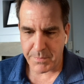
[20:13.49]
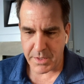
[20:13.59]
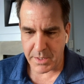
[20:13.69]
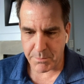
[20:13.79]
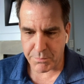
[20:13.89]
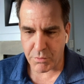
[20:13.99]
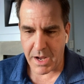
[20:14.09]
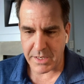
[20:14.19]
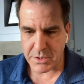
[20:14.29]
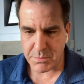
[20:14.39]
in
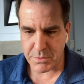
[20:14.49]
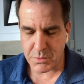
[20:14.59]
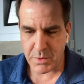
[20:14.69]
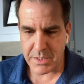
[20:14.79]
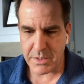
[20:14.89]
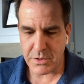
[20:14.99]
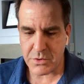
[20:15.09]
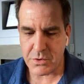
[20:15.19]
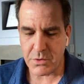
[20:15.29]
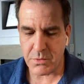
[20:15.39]
price between these
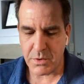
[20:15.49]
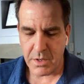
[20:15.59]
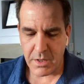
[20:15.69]
two